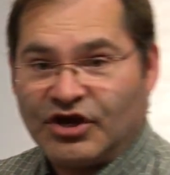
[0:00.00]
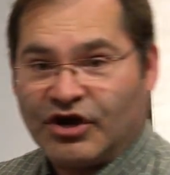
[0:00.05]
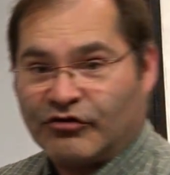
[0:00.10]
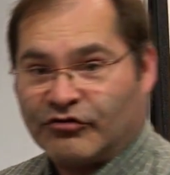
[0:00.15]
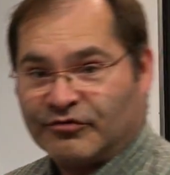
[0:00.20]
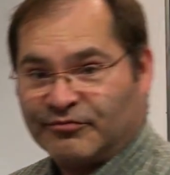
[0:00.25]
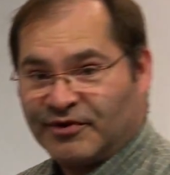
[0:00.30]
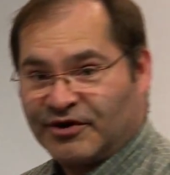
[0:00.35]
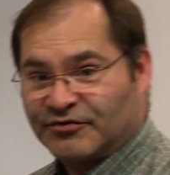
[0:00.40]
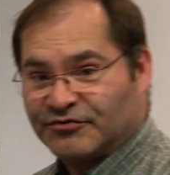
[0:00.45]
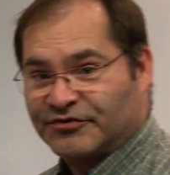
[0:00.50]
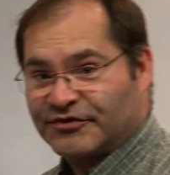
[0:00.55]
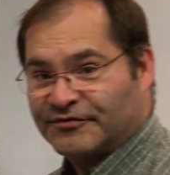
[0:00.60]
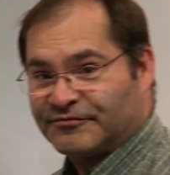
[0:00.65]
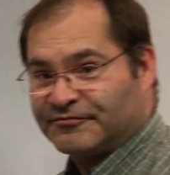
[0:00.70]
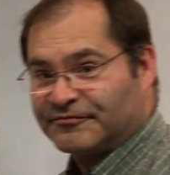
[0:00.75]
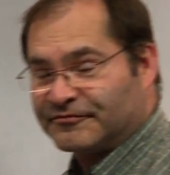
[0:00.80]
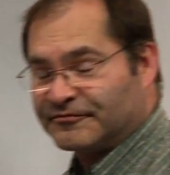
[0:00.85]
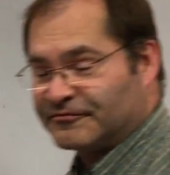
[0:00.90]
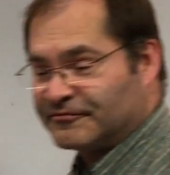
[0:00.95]
know about
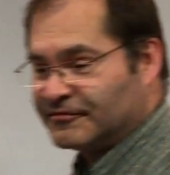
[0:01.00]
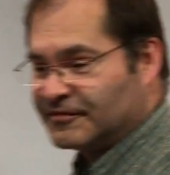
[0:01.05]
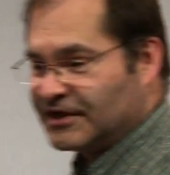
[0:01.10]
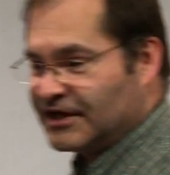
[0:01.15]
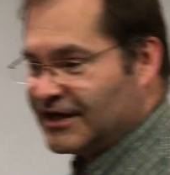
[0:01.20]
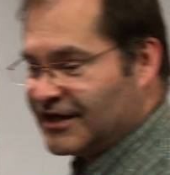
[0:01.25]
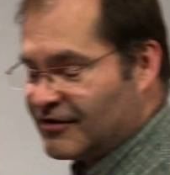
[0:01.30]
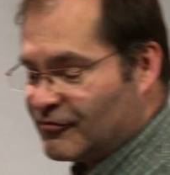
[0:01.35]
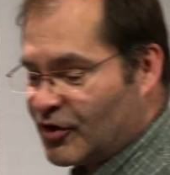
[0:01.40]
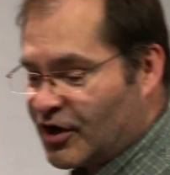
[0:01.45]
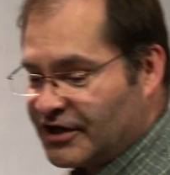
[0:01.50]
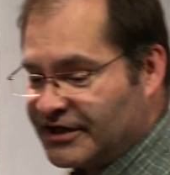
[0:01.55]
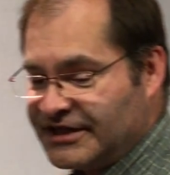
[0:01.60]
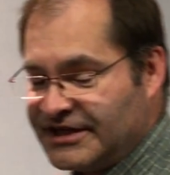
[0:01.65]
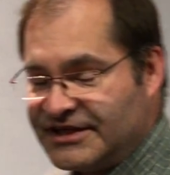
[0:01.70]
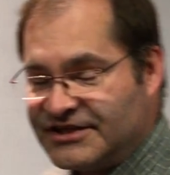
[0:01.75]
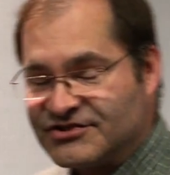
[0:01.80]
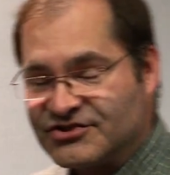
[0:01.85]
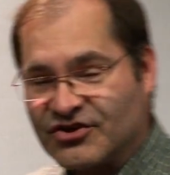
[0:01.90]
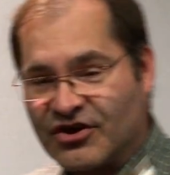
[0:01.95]
them. And while
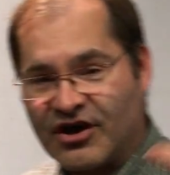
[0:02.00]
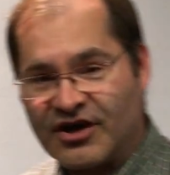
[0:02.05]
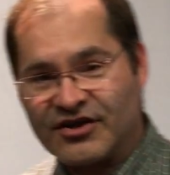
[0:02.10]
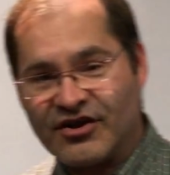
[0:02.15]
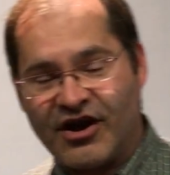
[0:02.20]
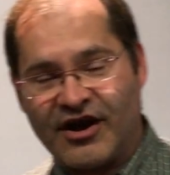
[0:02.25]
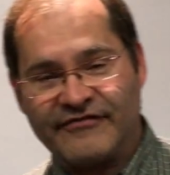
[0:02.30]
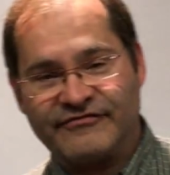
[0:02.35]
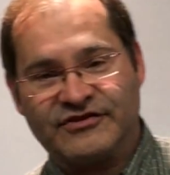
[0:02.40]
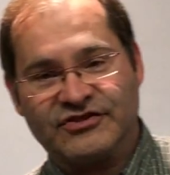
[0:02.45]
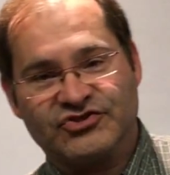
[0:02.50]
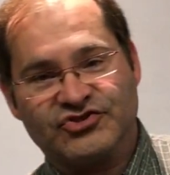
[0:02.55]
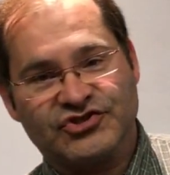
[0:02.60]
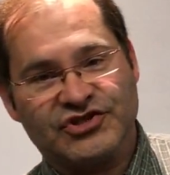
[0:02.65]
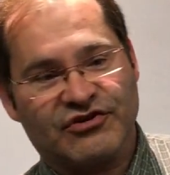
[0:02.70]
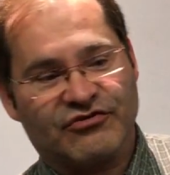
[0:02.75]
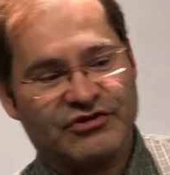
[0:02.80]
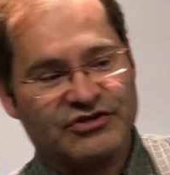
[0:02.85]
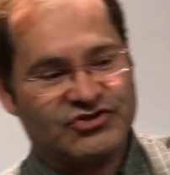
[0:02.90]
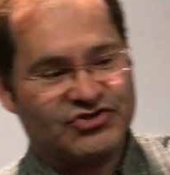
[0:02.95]
he's gone off to
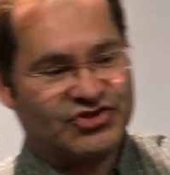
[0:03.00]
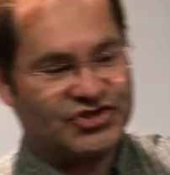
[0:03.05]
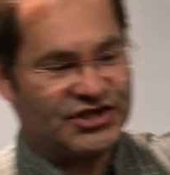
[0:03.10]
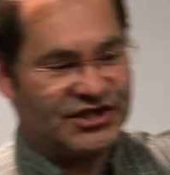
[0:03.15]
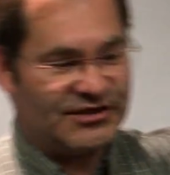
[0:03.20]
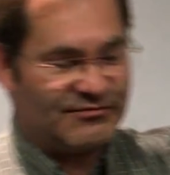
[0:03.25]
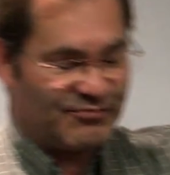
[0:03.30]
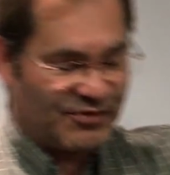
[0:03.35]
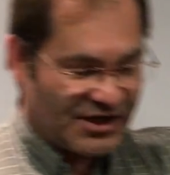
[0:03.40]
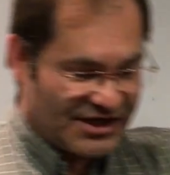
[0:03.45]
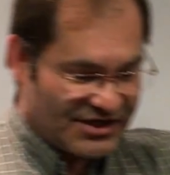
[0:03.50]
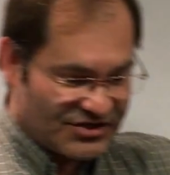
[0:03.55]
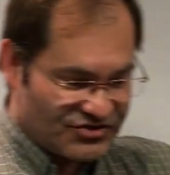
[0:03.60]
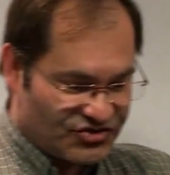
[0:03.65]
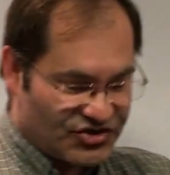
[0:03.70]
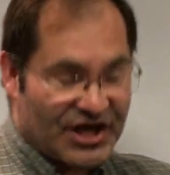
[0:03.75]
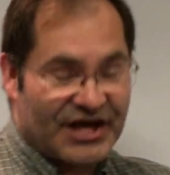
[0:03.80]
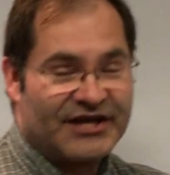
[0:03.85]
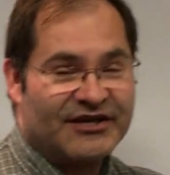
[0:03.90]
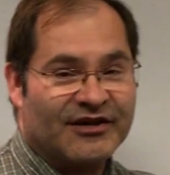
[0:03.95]
shear his sheep,
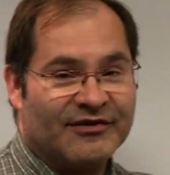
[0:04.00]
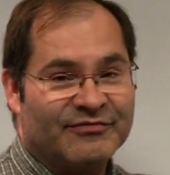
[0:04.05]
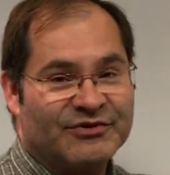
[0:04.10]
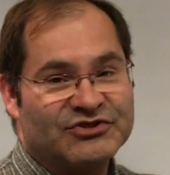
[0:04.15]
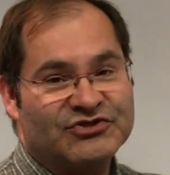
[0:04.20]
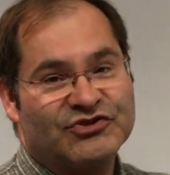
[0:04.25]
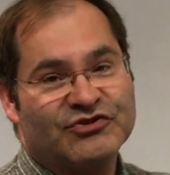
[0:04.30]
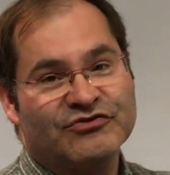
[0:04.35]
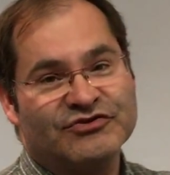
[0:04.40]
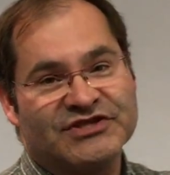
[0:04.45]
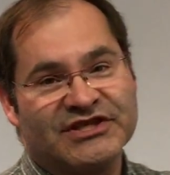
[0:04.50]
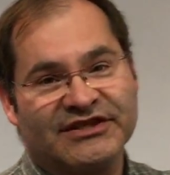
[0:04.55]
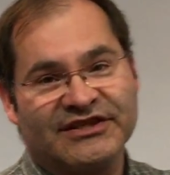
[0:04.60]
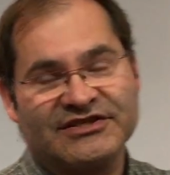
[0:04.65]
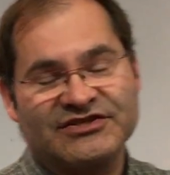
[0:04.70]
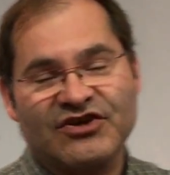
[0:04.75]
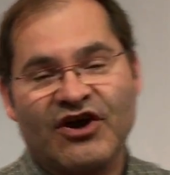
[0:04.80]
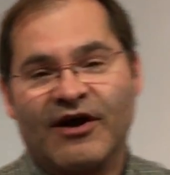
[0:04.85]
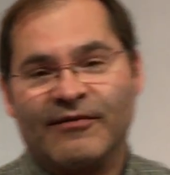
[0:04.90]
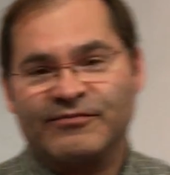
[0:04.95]
Jacob is using
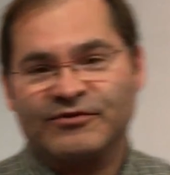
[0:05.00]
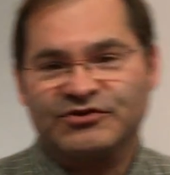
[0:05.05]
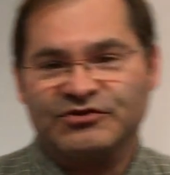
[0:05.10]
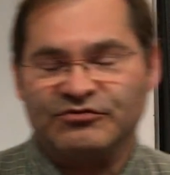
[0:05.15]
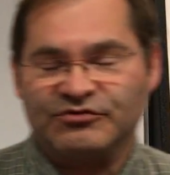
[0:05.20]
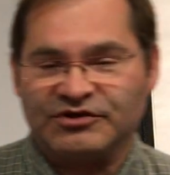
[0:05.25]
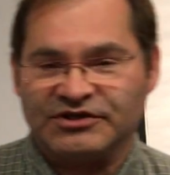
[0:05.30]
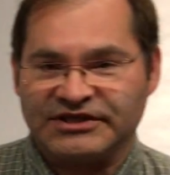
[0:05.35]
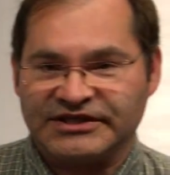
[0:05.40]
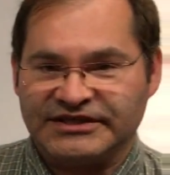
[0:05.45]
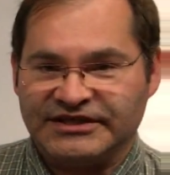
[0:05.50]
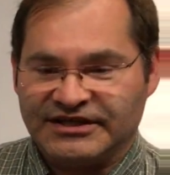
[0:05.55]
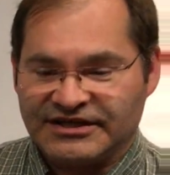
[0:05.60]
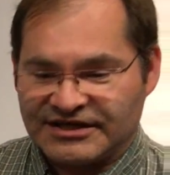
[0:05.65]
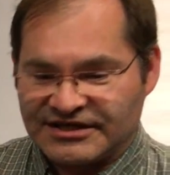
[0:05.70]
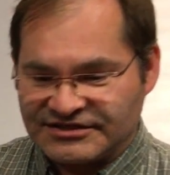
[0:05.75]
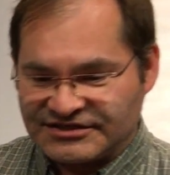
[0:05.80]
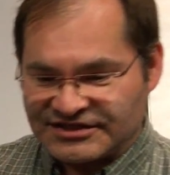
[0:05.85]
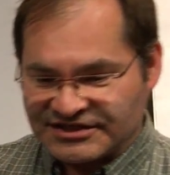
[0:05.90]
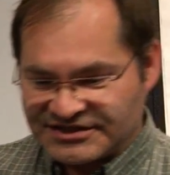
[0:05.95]
this opportunity
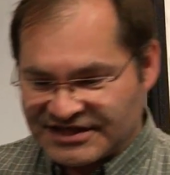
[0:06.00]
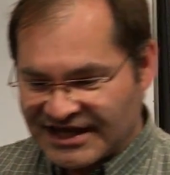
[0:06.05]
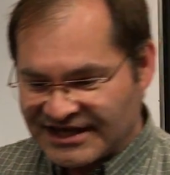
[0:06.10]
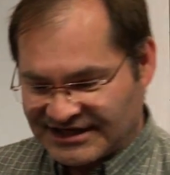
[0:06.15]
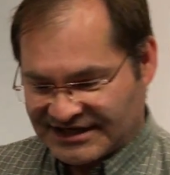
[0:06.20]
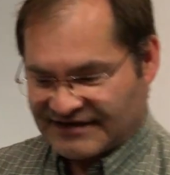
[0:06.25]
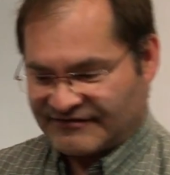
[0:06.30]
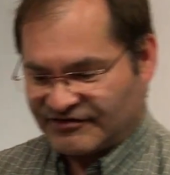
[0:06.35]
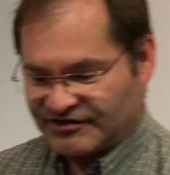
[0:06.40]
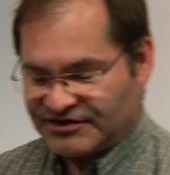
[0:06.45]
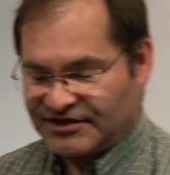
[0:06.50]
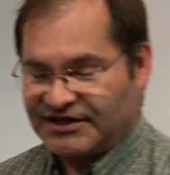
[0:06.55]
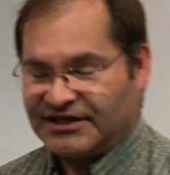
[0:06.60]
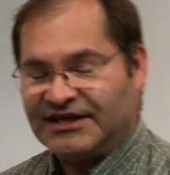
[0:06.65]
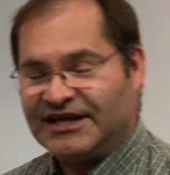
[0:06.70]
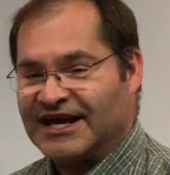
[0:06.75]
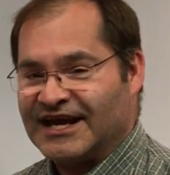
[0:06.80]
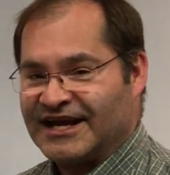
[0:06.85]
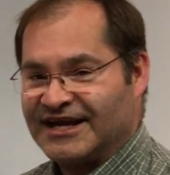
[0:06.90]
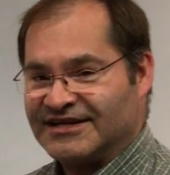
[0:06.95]
to take everything
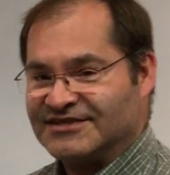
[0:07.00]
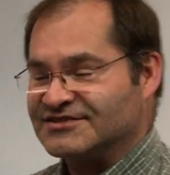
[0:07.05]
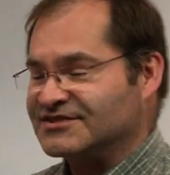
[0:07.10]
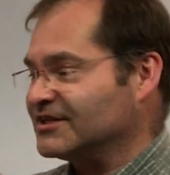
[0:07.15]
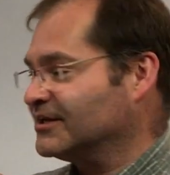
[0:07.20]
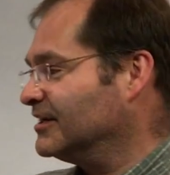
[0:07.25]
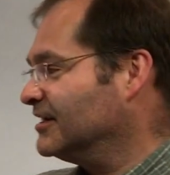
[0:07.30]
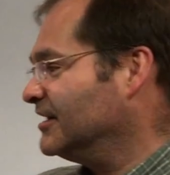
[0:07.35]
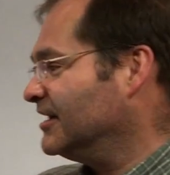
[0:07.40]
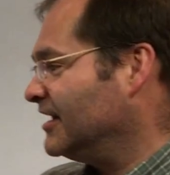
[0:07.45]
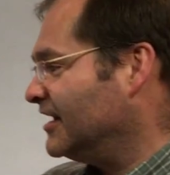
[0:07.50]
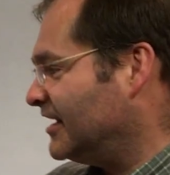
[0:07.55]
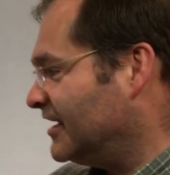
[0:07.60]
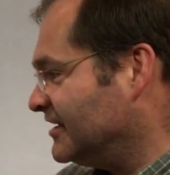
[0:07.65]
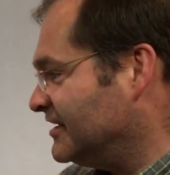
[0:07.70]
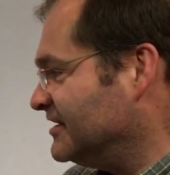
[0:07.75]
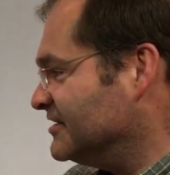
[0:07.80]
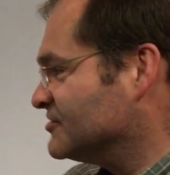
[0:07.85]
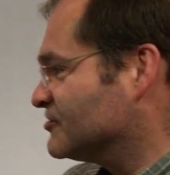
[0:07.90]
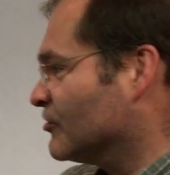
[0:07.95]
he has,
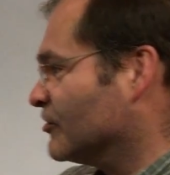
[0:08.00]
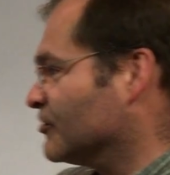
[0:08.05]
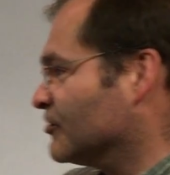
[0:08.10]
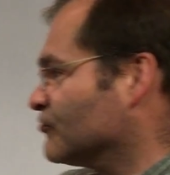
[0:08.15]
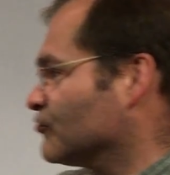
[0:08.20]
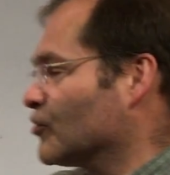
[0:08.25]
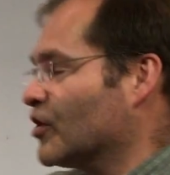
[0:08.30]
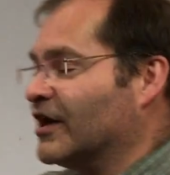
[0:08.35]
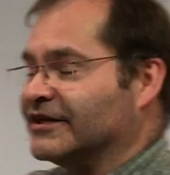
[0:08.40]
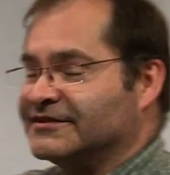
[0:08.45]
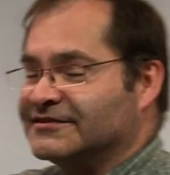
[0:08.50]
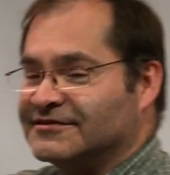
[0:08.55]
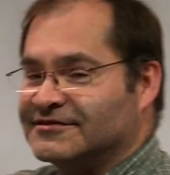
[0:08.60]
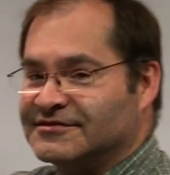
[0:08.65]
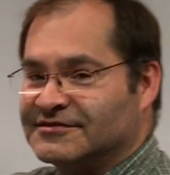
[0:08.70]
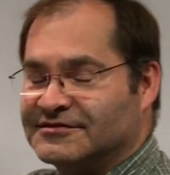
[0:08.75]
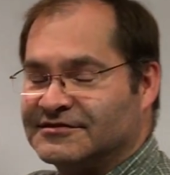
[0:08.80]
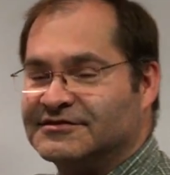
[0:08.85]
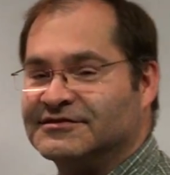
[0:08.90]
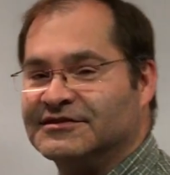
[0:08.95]
and he's going to run.
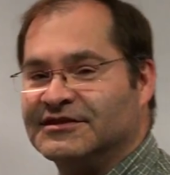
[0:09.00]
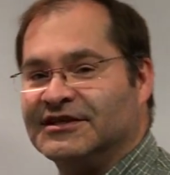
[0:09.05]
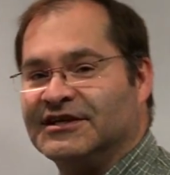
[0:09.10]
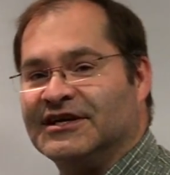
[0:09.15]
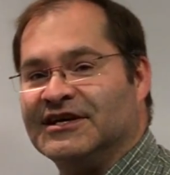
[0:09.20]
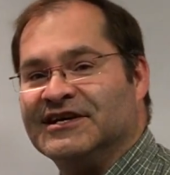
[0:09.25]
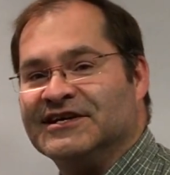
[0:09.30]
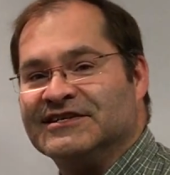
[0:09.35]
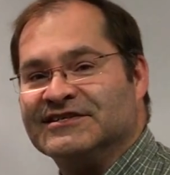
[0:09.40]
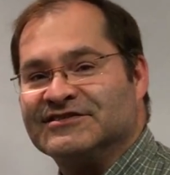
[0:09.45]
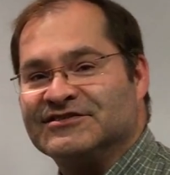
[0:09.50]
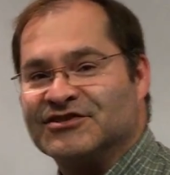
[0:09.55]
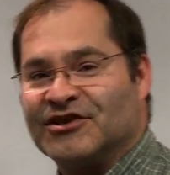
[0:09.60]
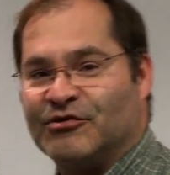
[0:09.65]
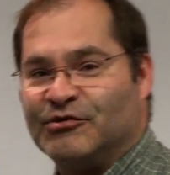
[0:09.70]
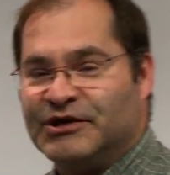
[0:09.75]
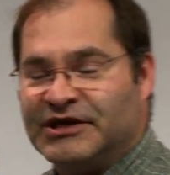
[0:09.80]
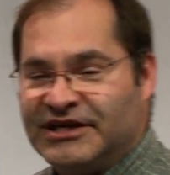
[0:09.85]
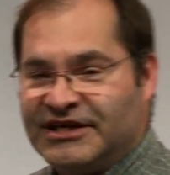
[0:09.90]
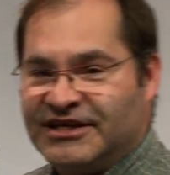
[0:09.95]

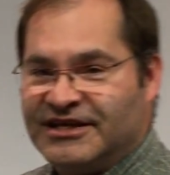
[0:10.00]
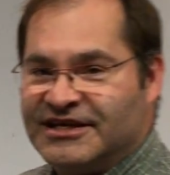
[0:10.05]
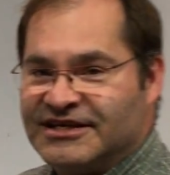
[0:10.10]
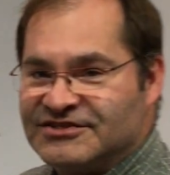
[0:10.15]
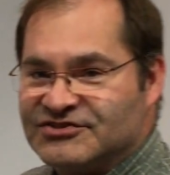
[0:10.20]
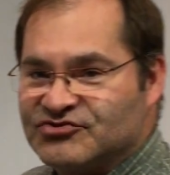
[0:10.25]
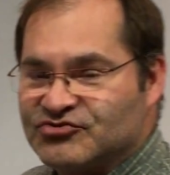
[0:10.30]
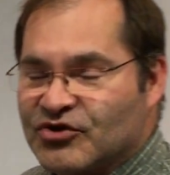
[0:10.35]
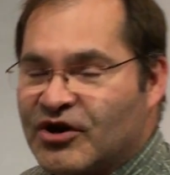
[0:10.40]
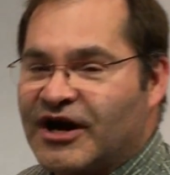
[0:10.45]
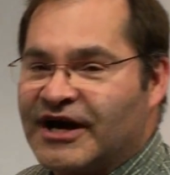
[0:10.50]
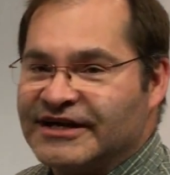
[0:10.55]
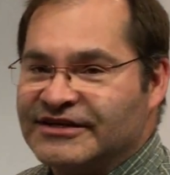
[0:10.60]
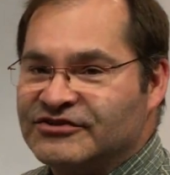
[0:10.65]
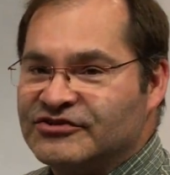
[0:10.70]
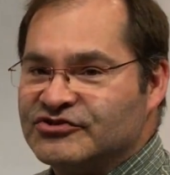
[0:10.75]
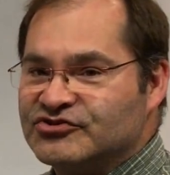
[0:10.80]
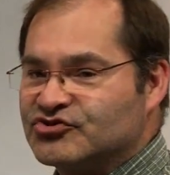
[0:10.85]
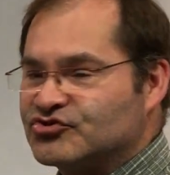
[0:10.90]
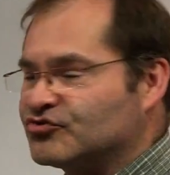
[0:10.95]
So he is trying
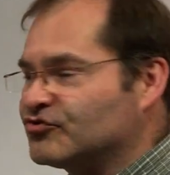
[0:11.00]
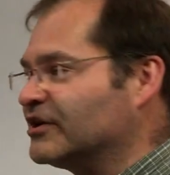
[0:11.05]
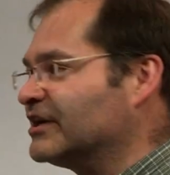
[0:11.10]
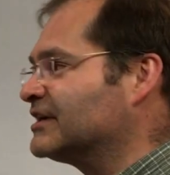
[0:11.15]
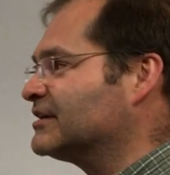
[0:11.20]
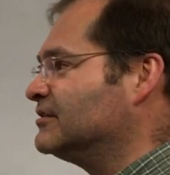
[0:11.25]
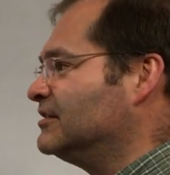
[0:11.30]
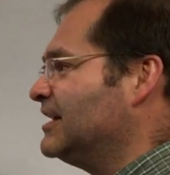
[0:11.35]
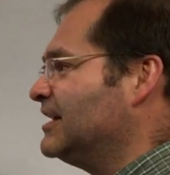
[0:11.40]
to trick